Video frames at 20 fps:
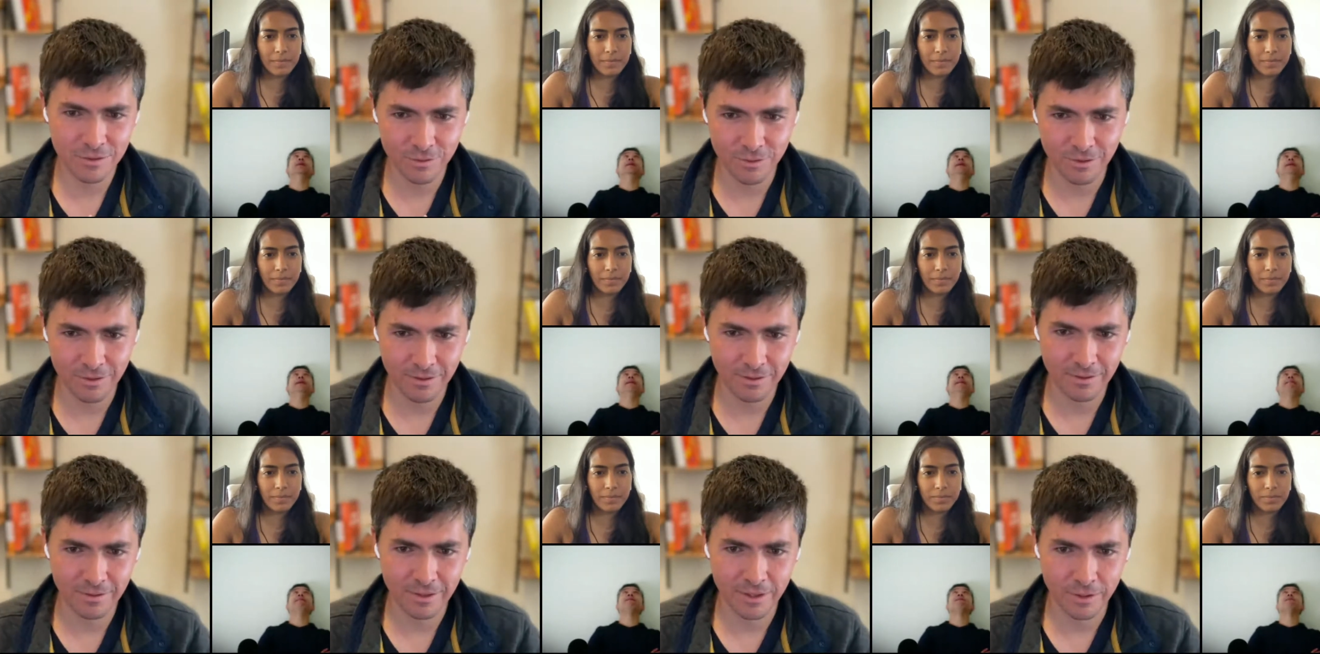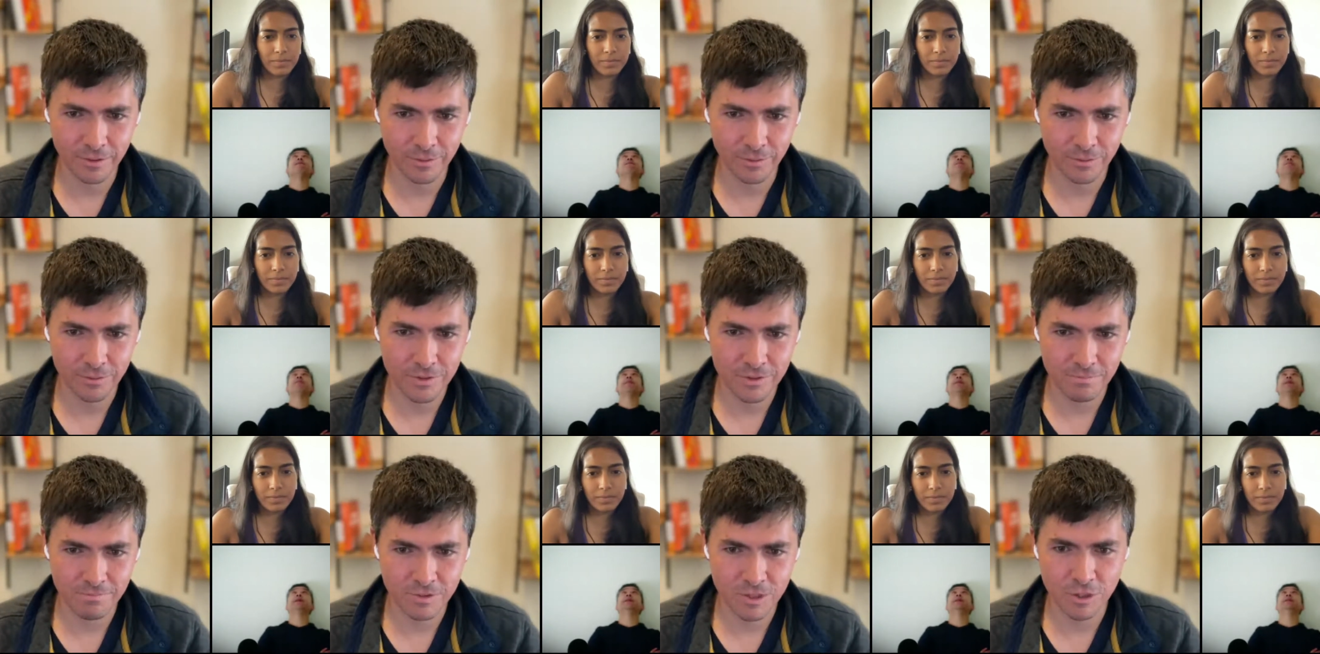Speaker 1: or, you know,
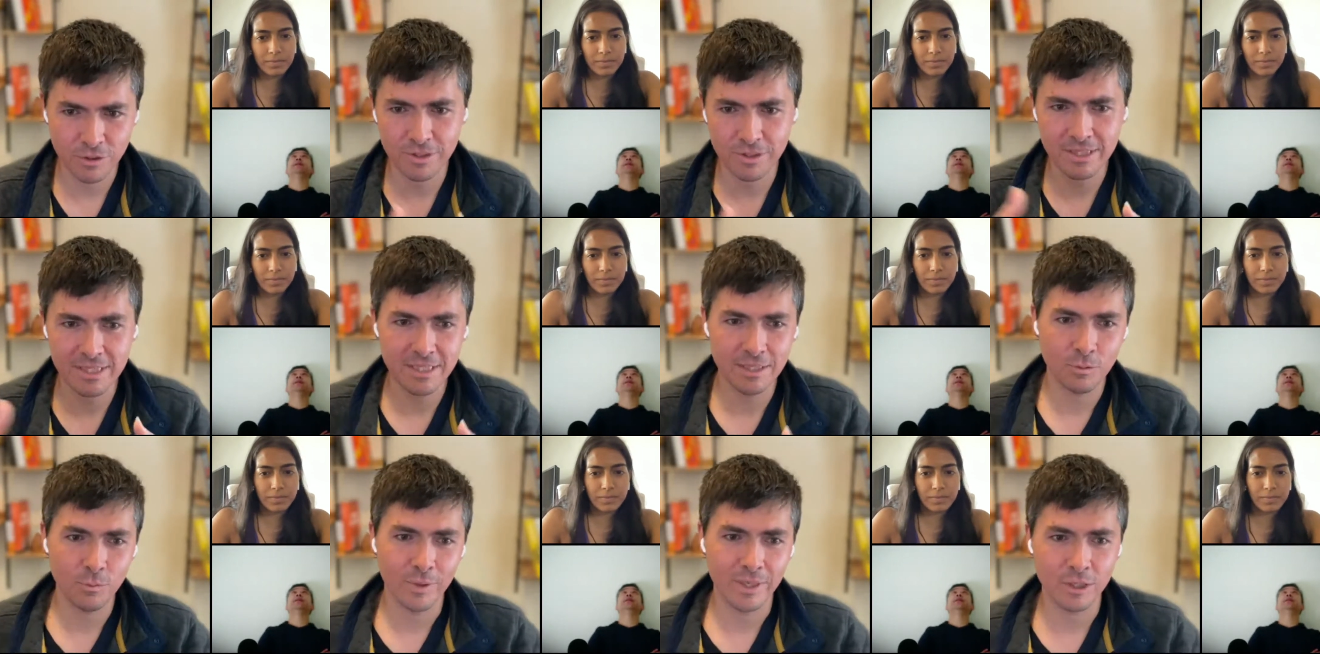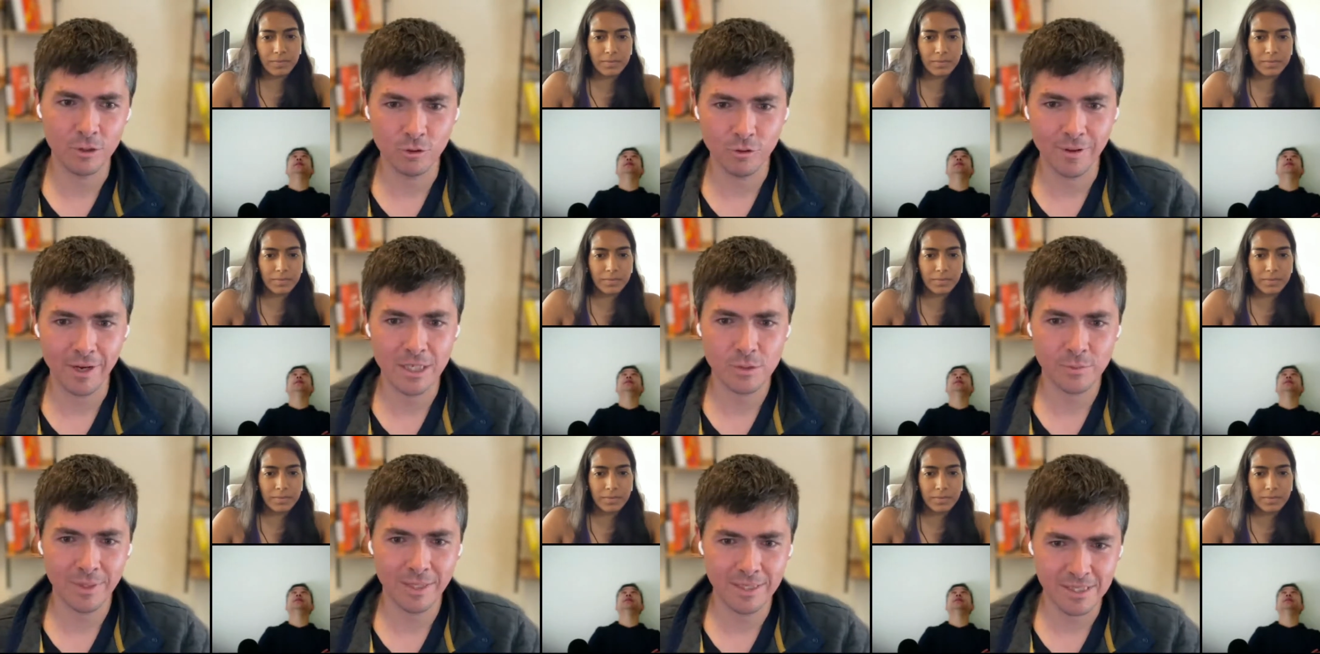certainty when you
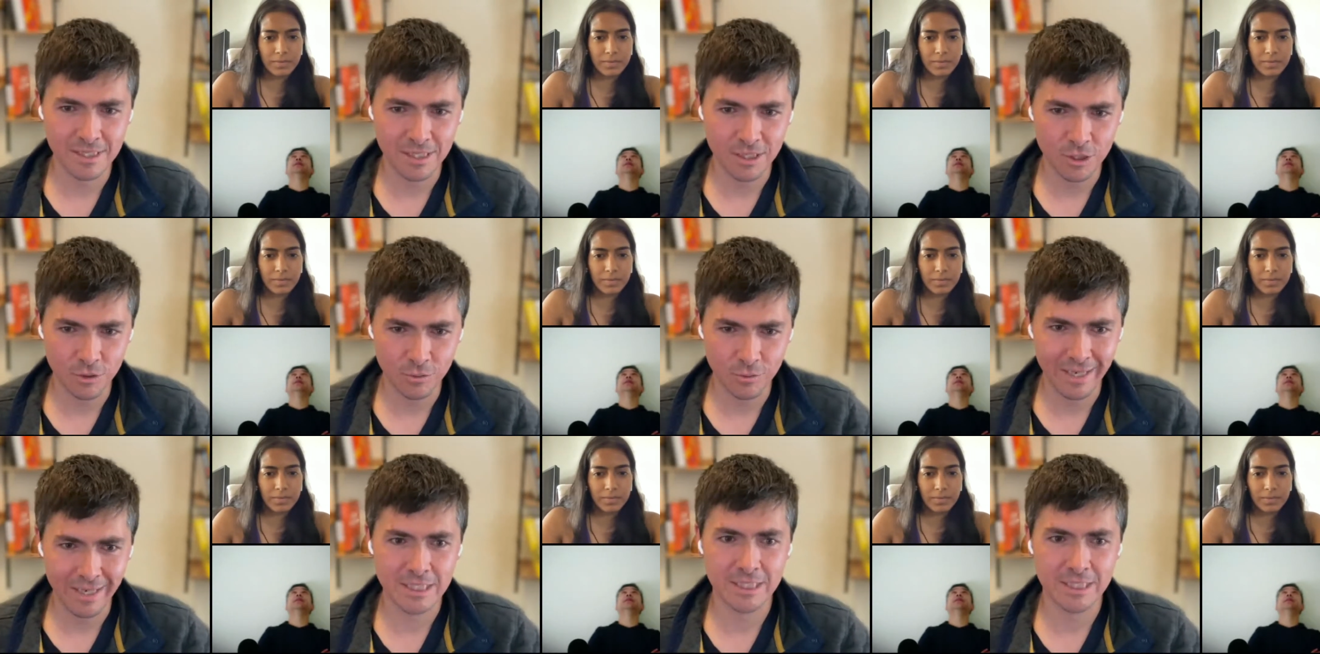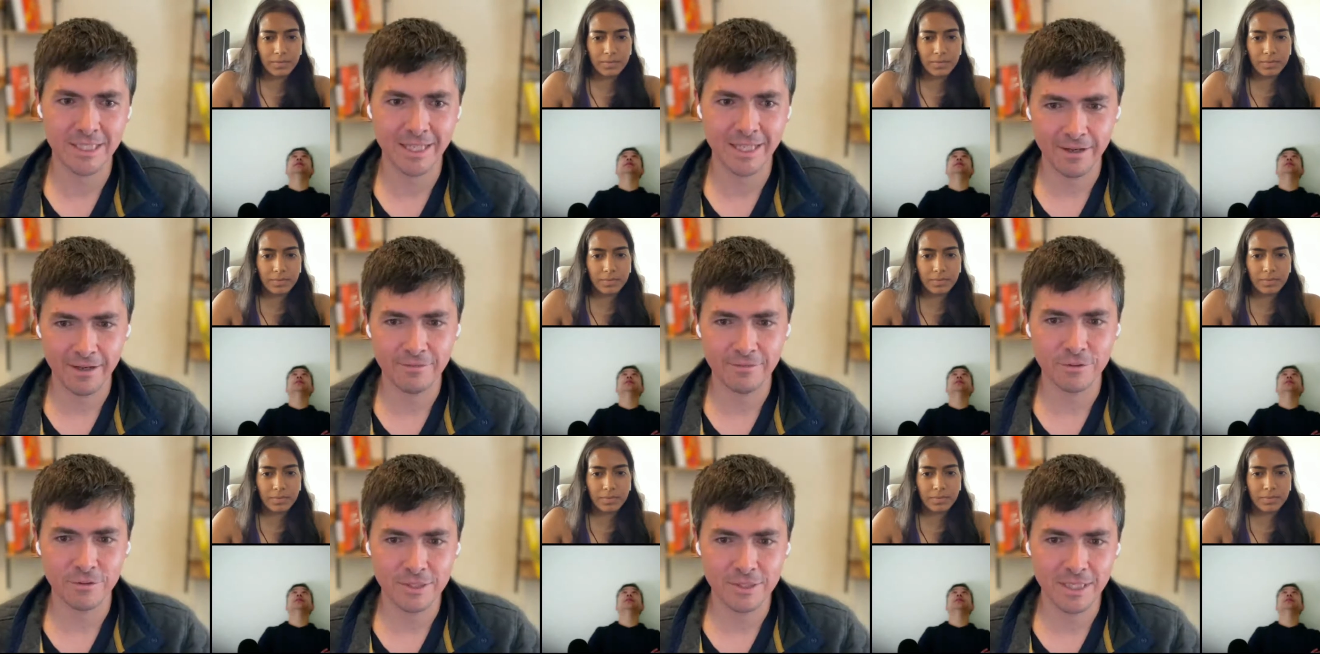graduate is that you actually have
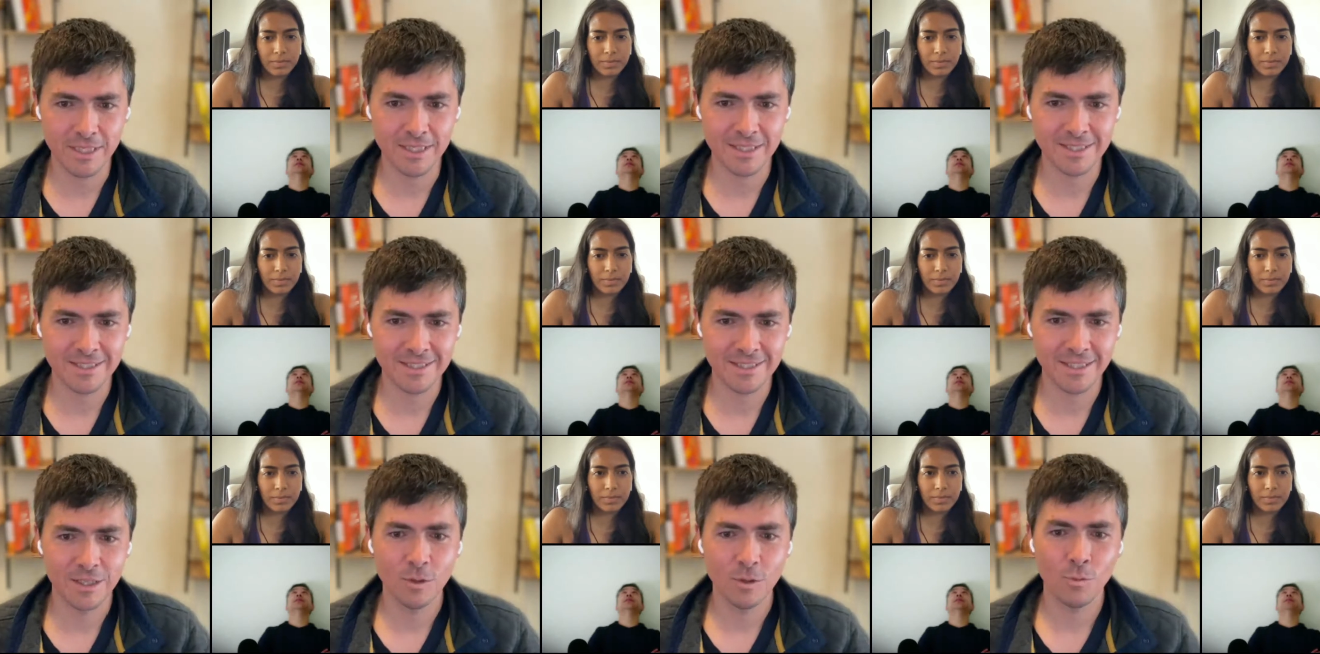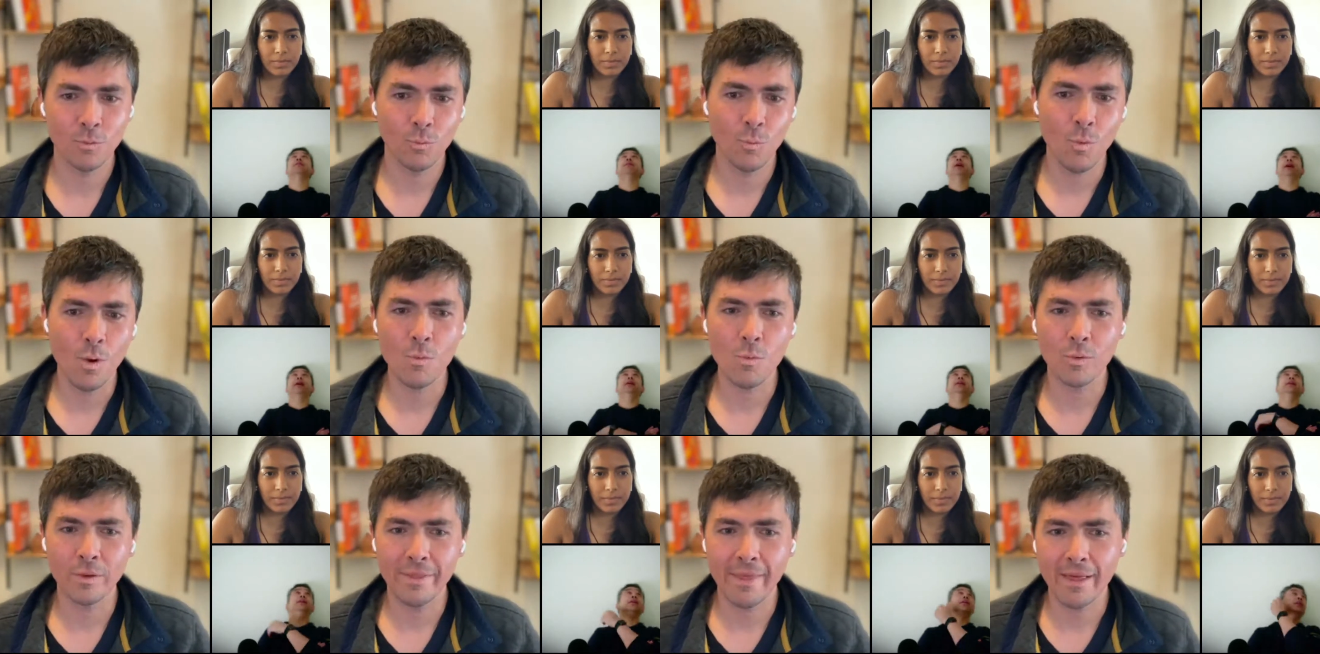good taste. Right. What
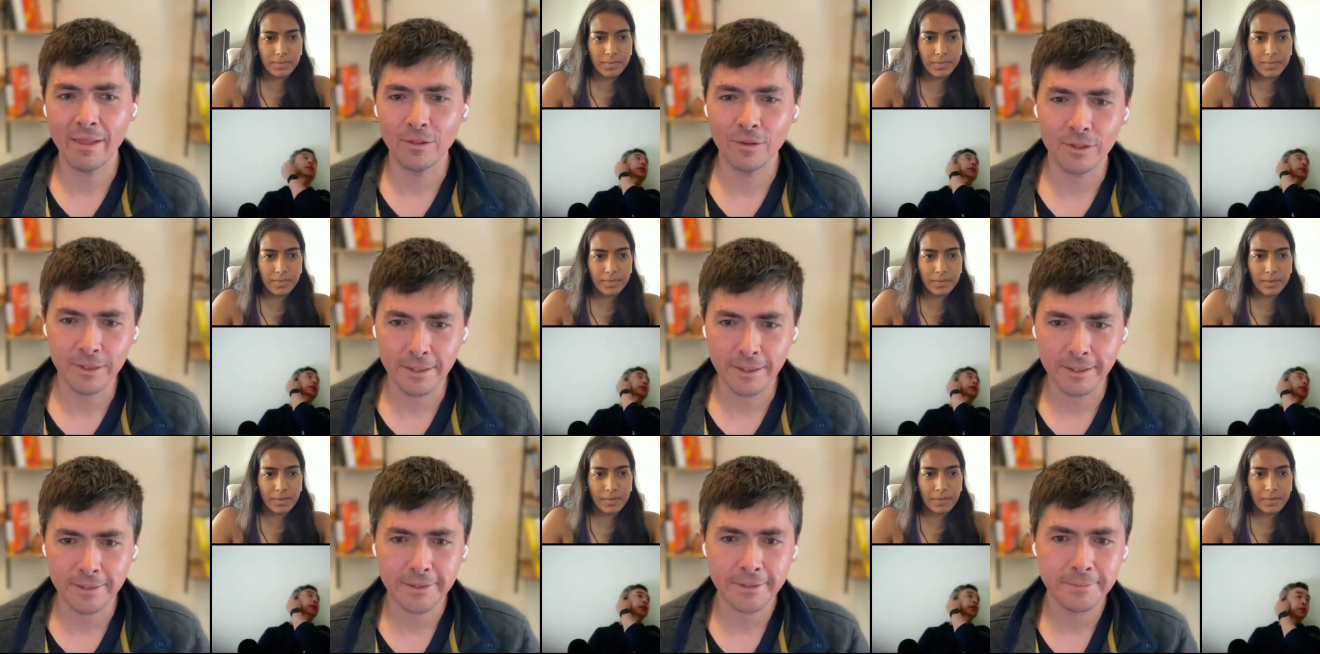would that look like?